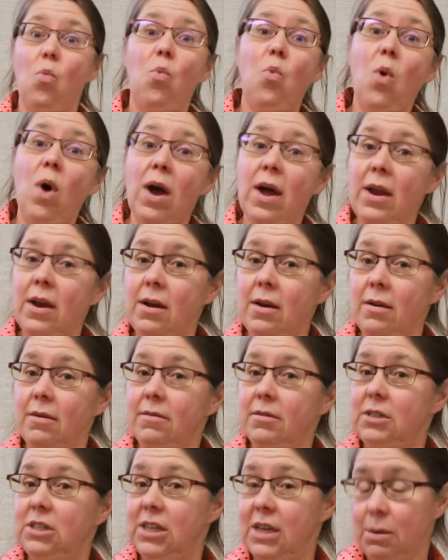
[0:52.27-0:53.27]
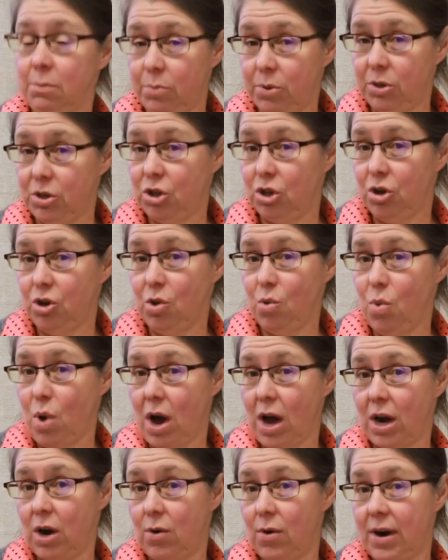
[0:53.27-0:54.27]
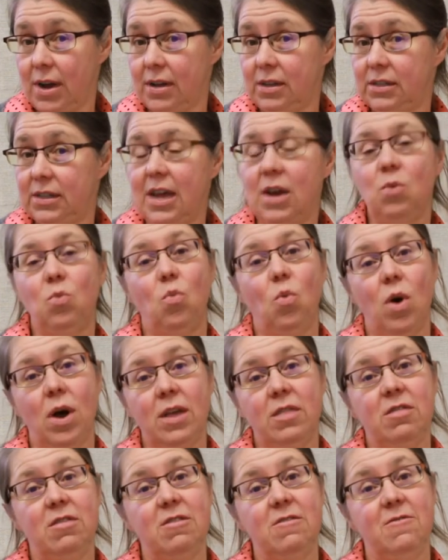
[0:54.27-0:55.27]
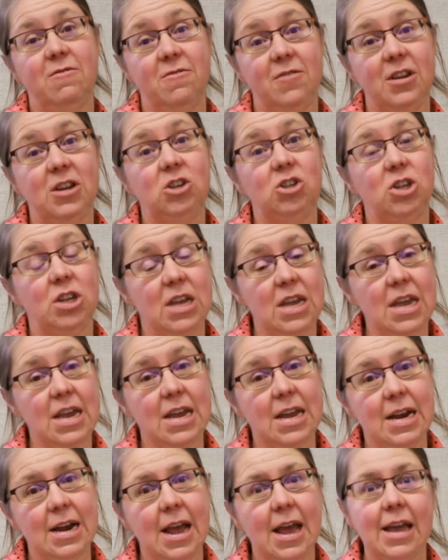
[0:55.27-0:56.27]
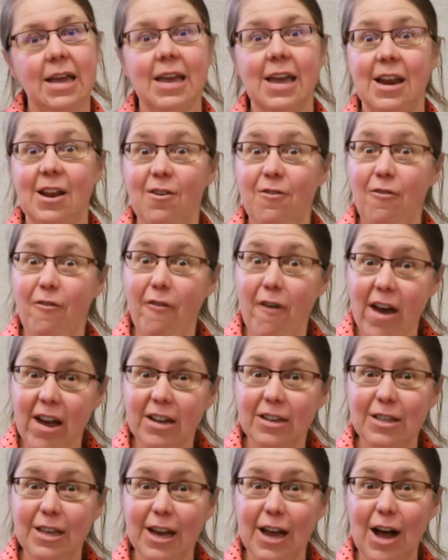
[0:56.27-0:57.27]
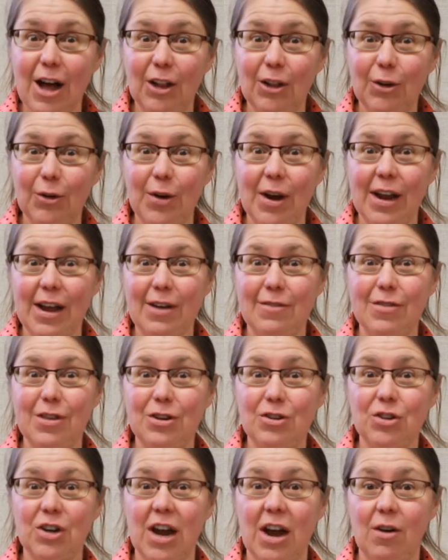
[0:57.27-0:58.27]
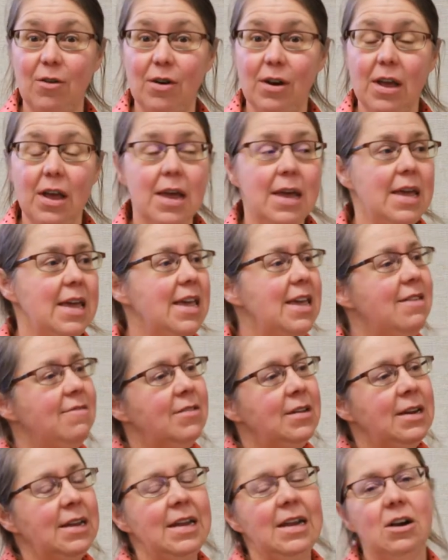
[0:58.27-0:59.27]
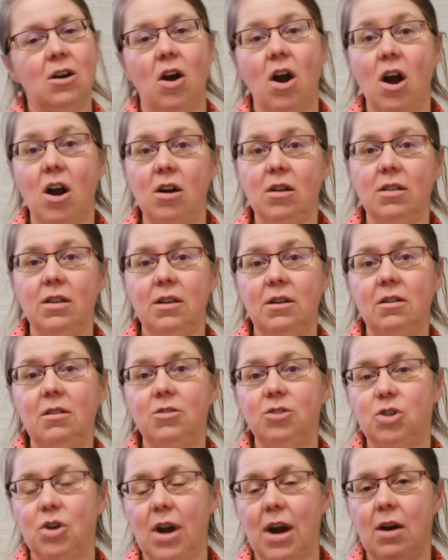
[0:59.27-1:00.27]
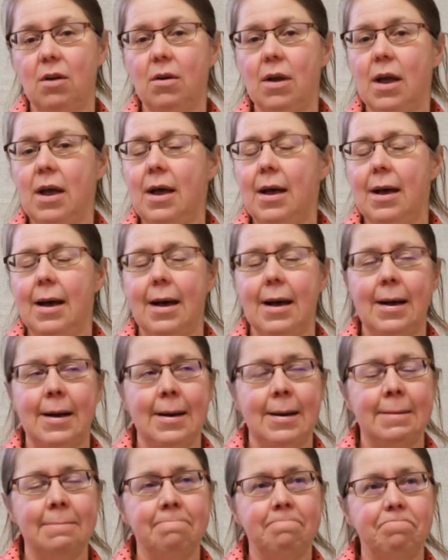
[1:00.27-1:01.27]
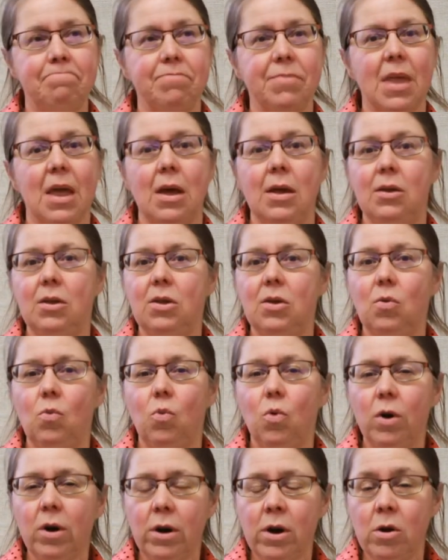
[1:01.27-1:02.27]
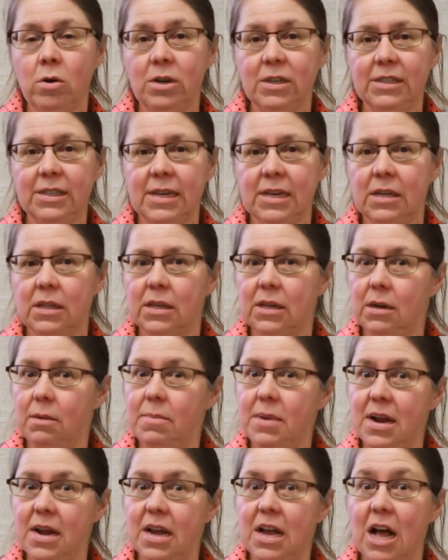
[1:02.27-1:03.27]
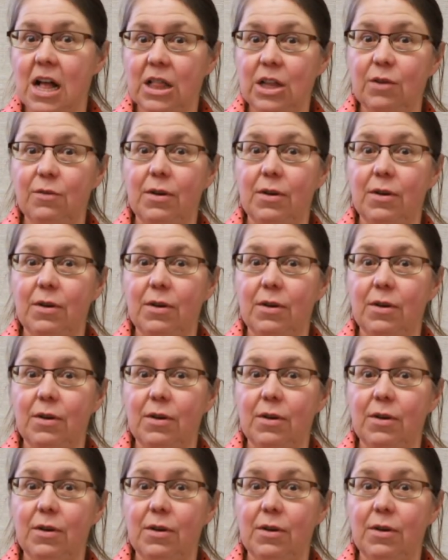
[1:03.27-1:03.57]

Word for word: what temperature the water is and what the fish eat can affect the coloring of the trout even here, our little trout, um, we're noticing a little bit of color